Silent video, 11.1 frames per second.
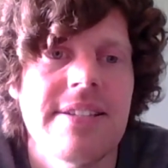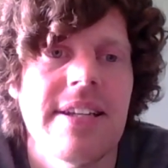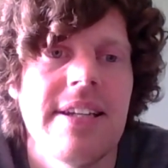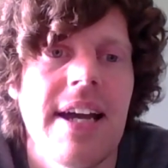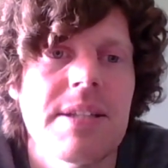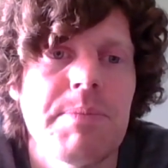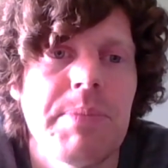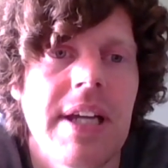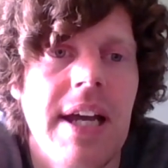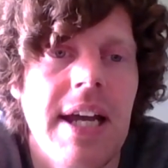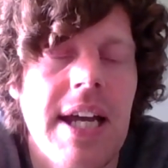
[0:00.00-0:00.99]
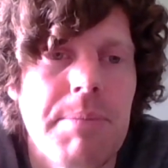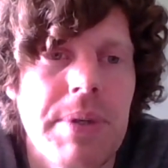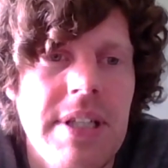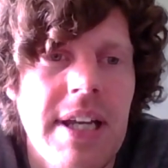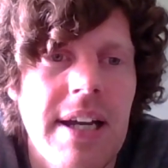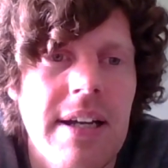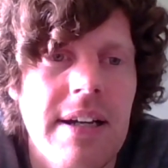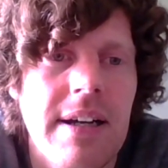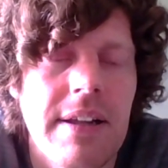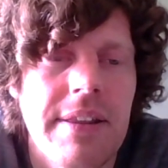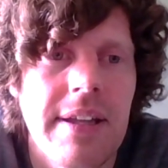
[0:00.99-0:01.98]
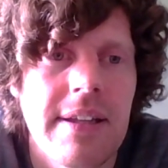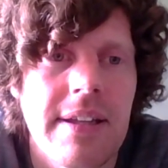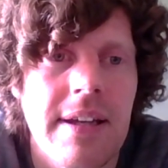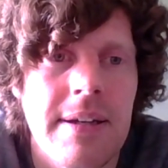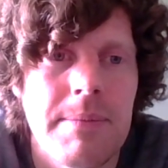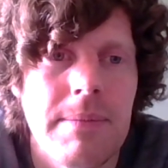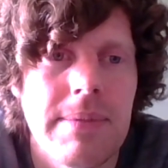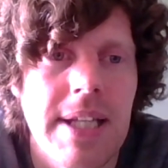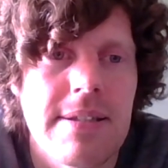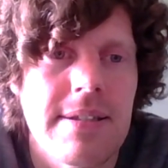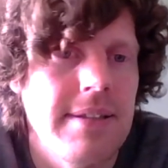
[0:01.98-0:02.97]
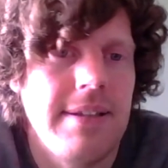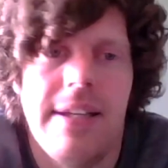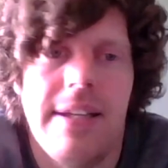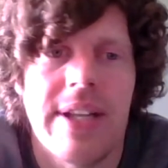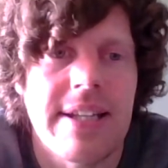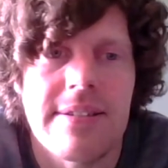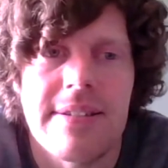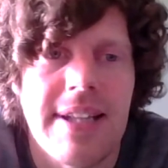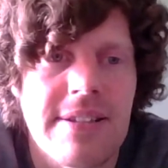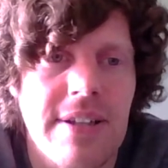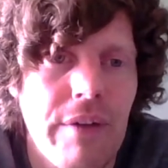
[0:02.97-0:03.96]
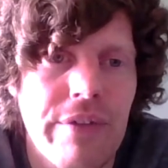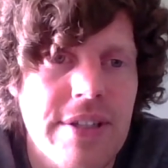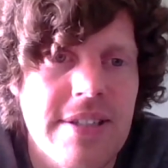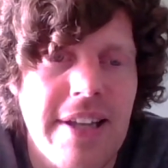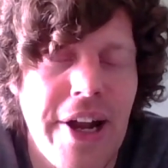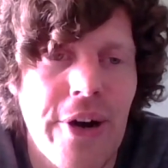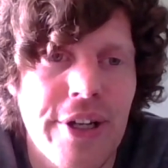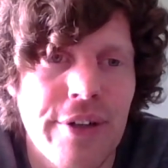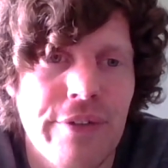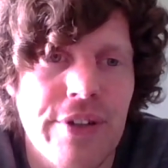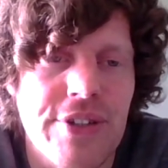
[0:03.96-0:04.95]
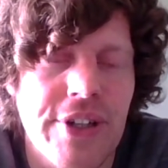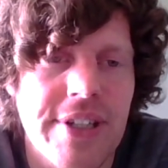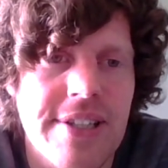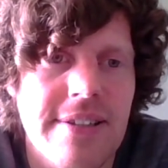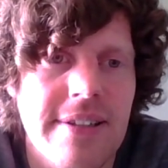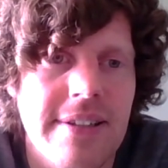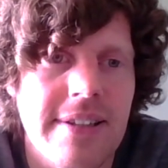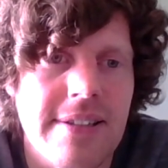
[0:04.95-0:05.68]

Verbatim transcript: say yes, but but yeah, I think um, that's you know that's that's an obvious area of concern, isn't it?